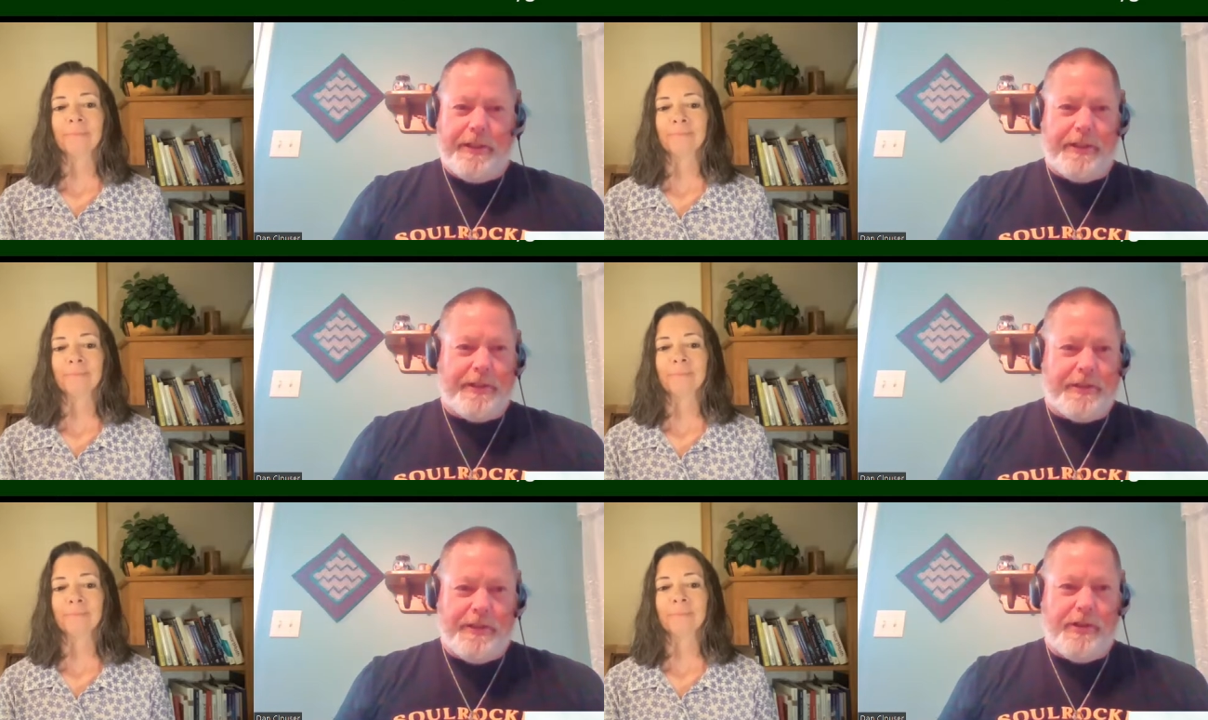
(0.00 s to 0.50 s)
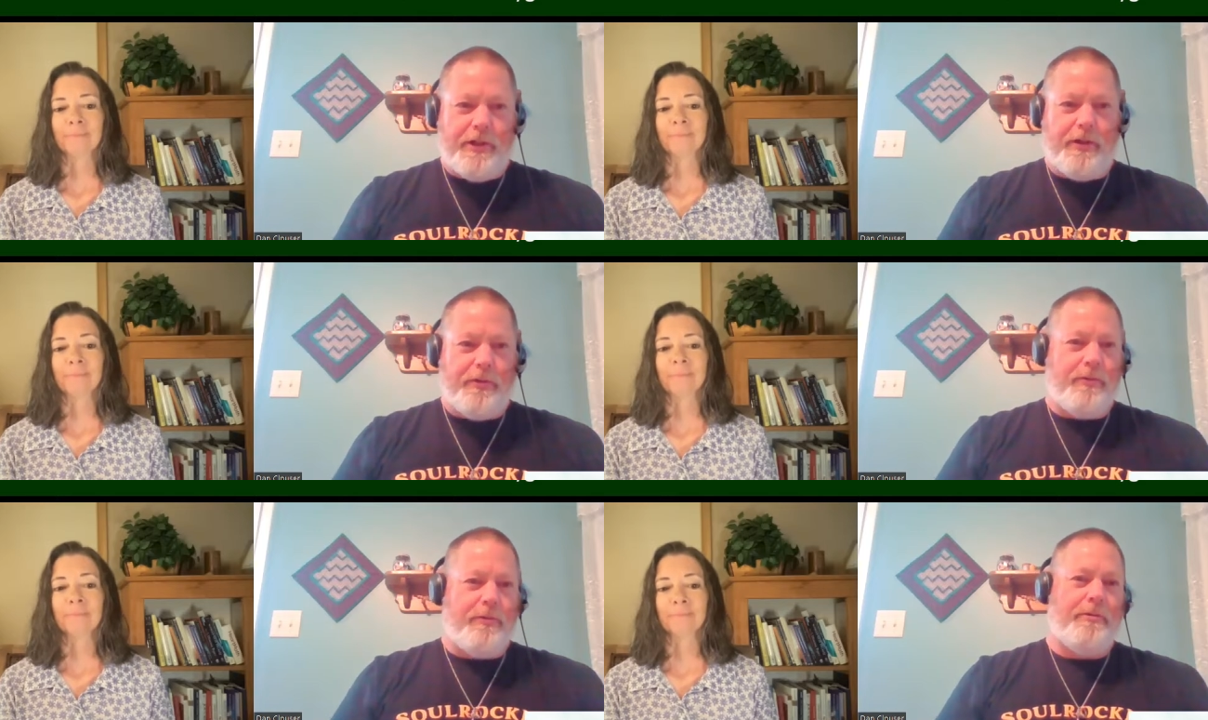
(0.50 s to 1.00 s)
Speaker 1: to get to
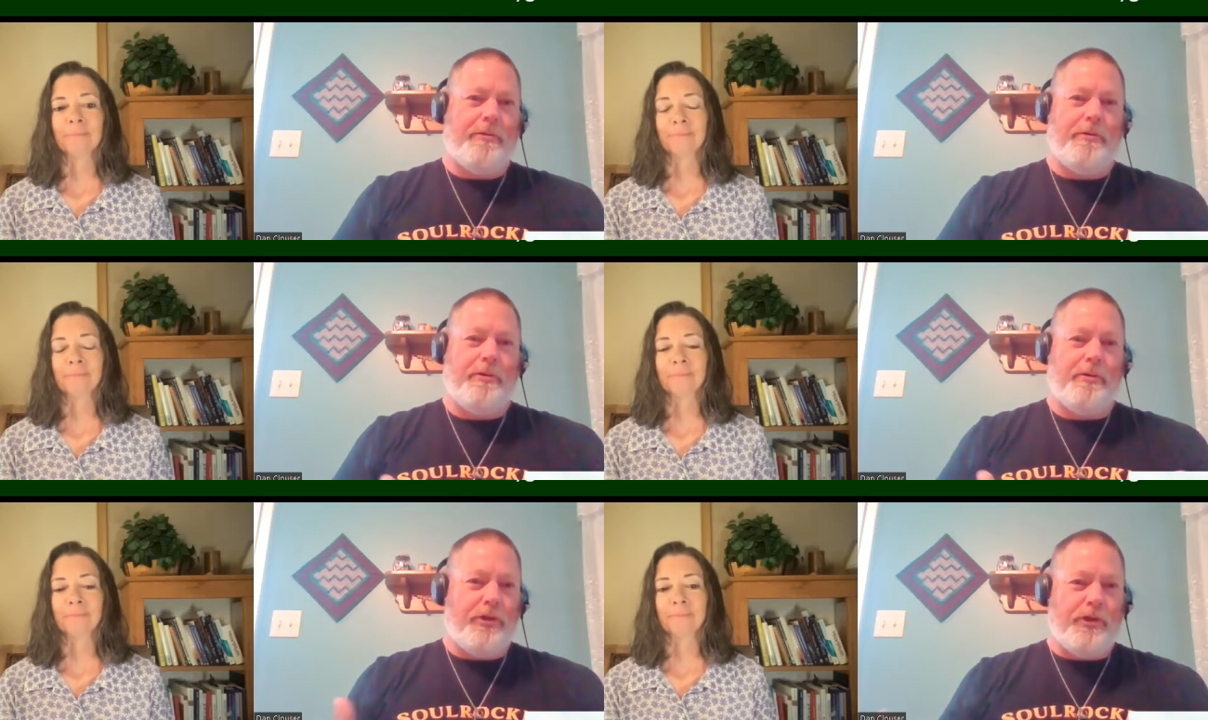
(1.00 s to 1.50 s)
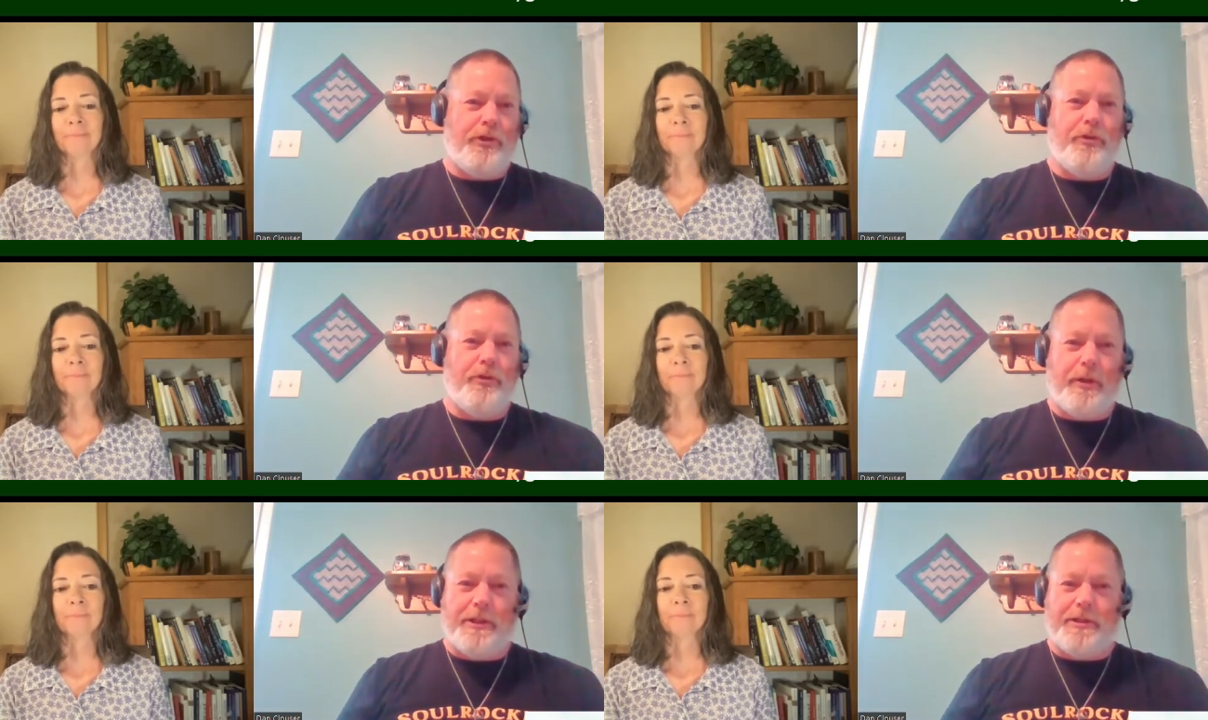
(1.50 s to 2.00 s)
know
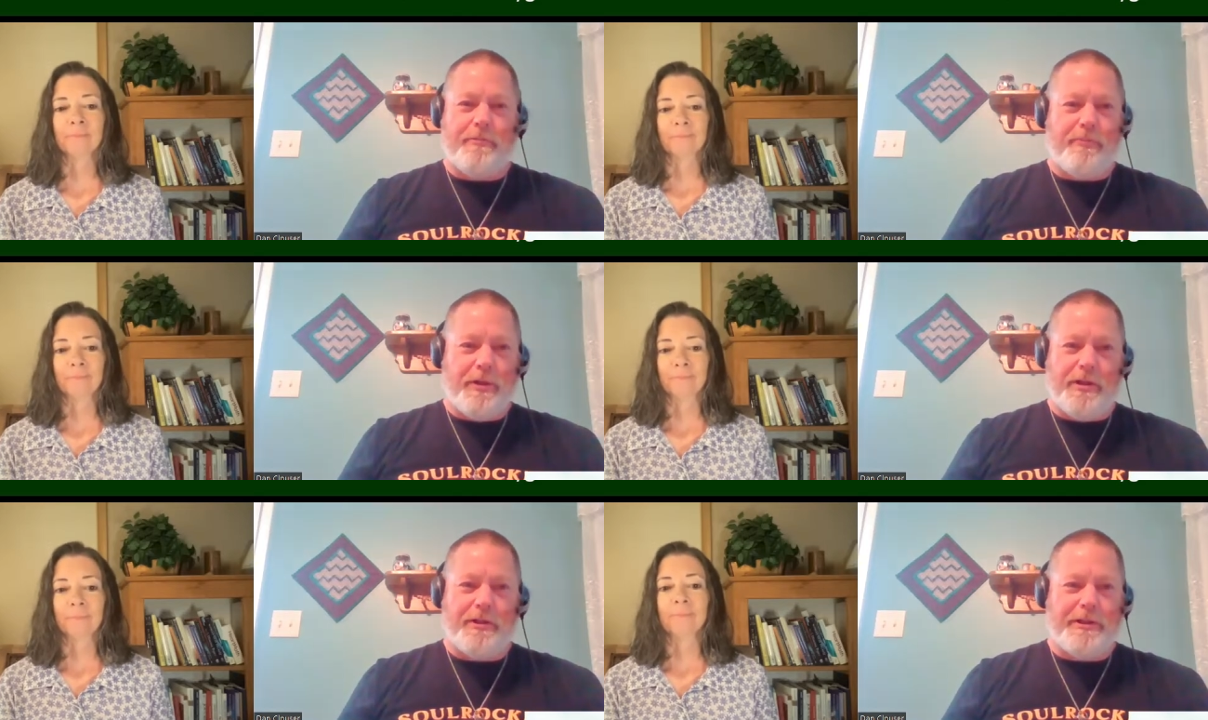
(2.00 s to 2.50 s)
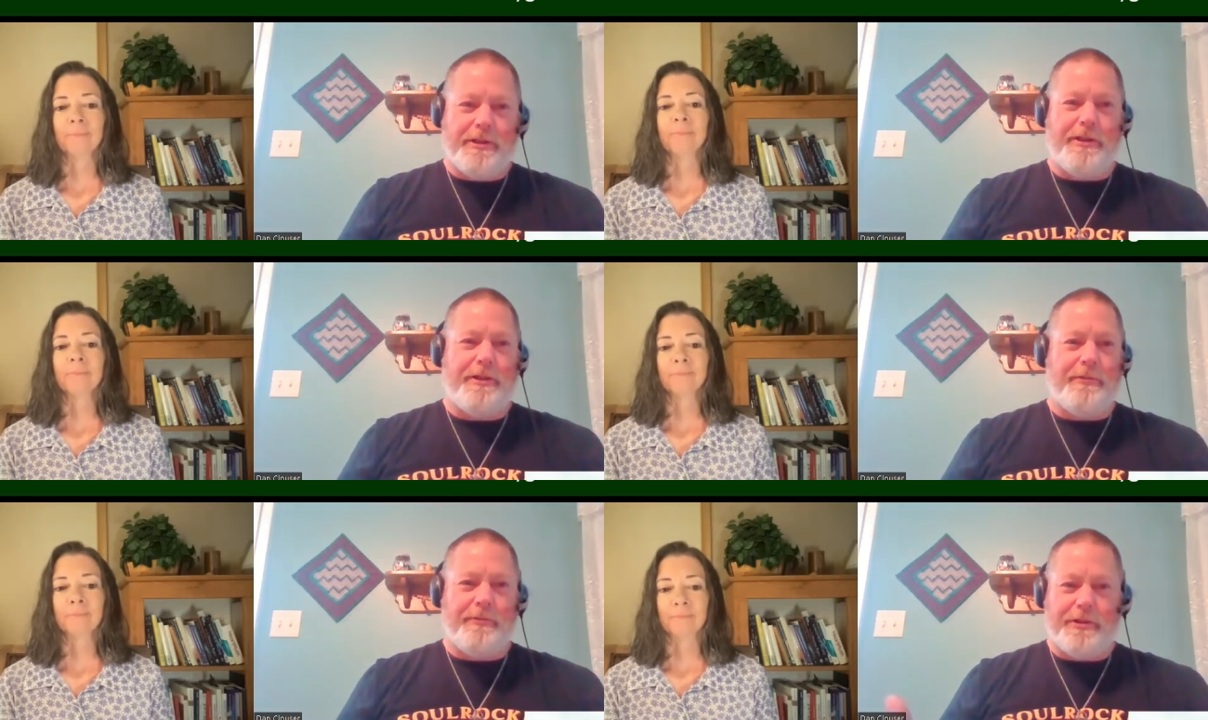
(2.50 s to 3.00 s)
you as a
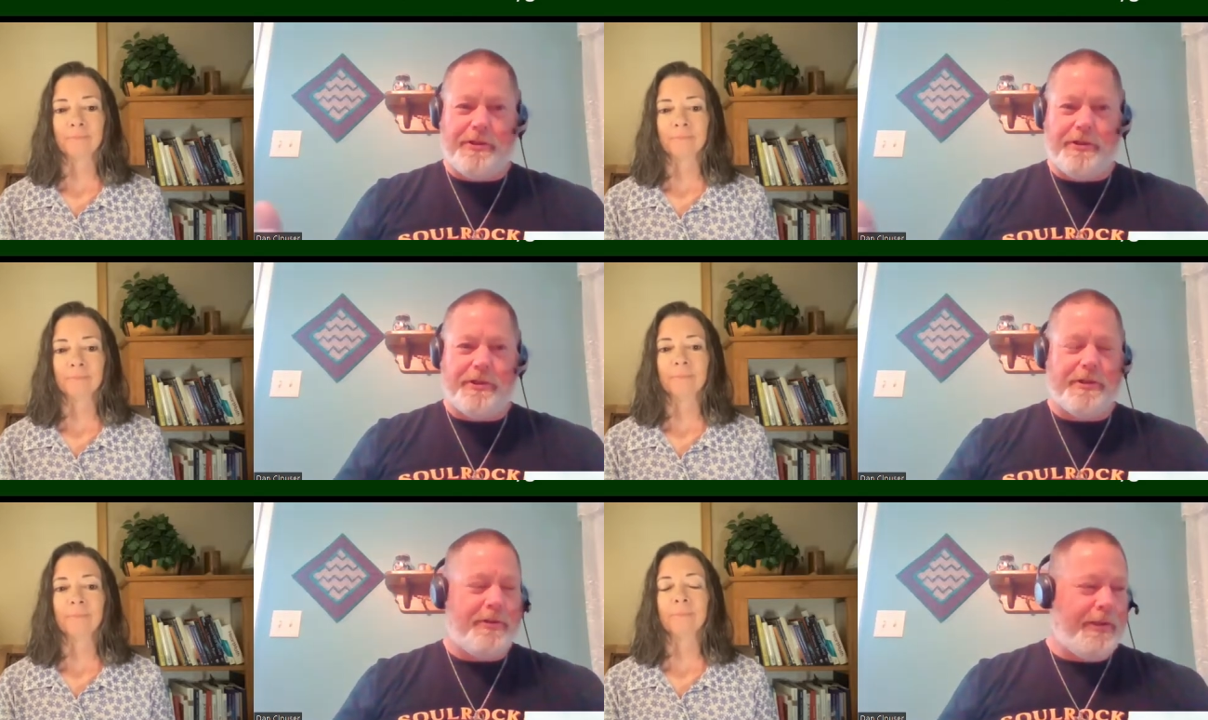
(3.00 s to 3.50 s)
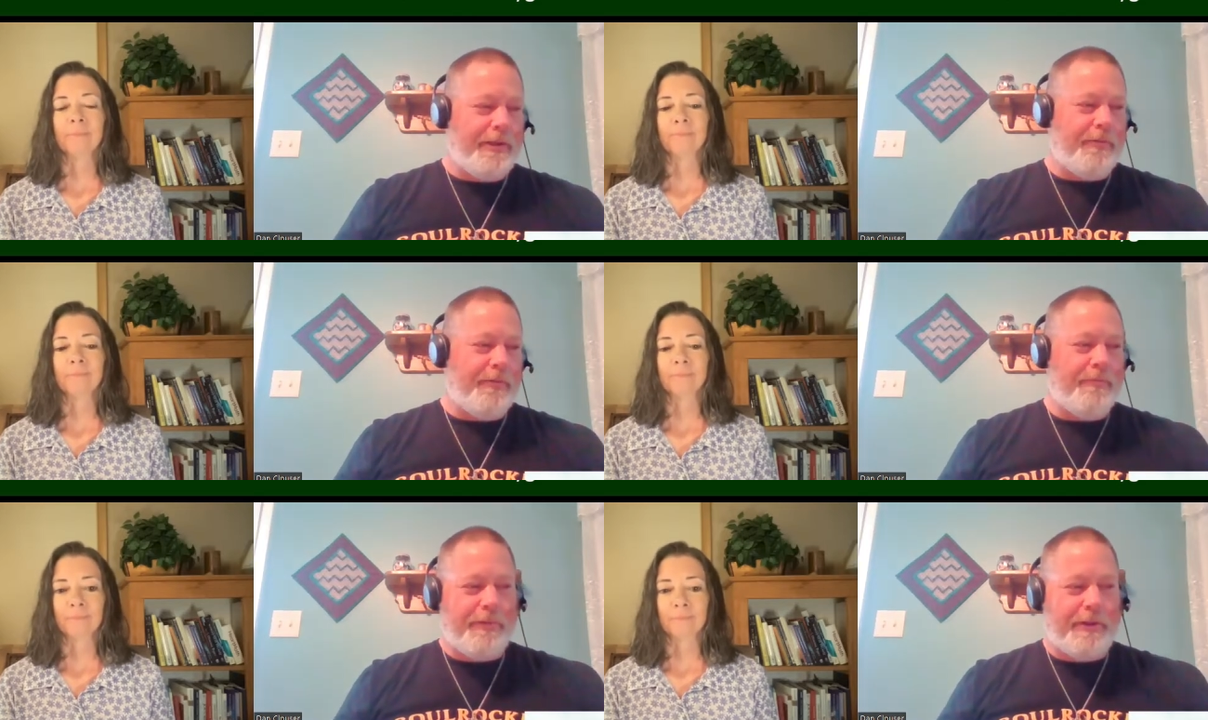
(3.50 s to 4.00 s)
person. It was just, you
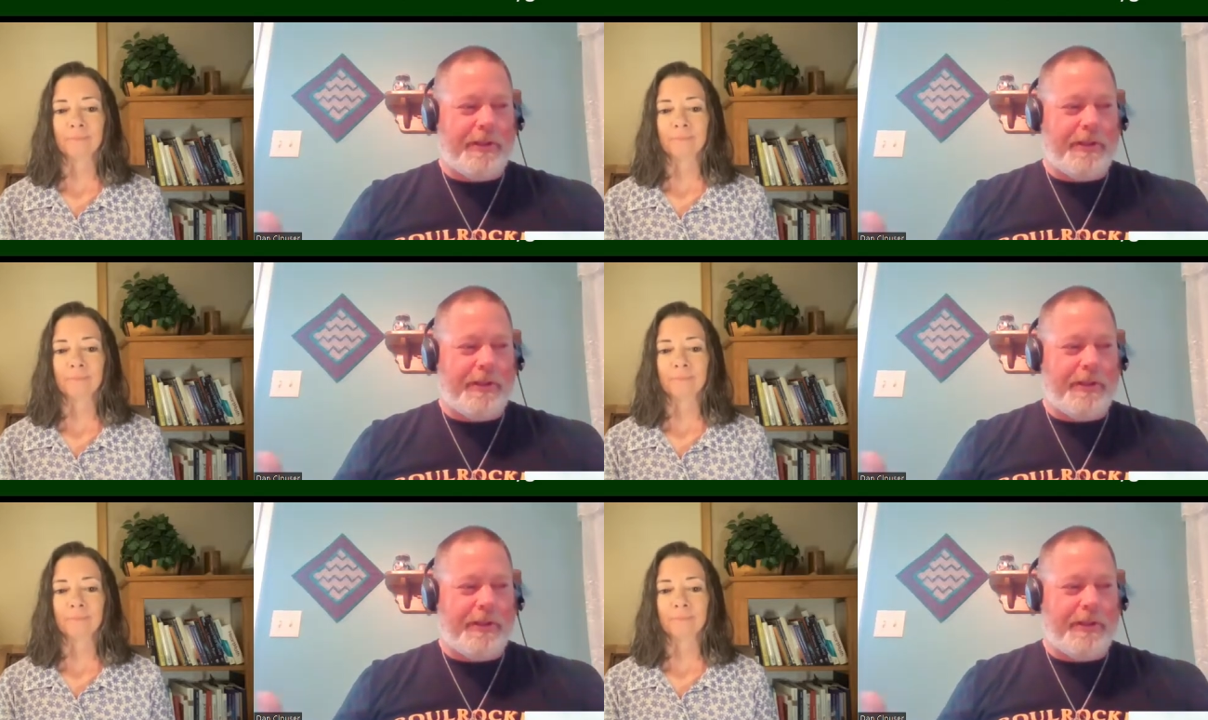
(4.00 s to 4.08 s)
know,